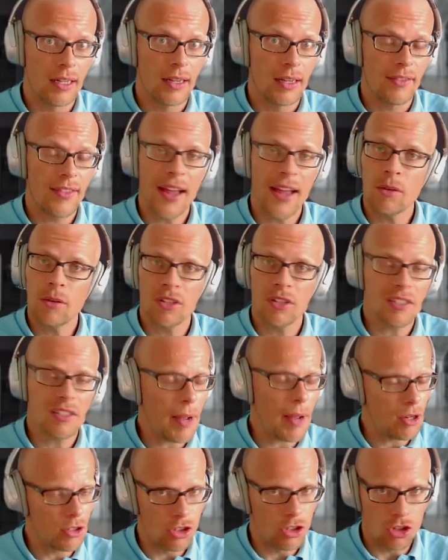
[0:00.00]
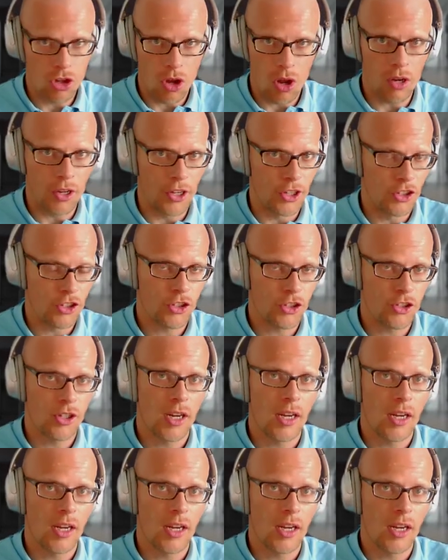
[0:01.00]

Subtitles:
That was about knowledge.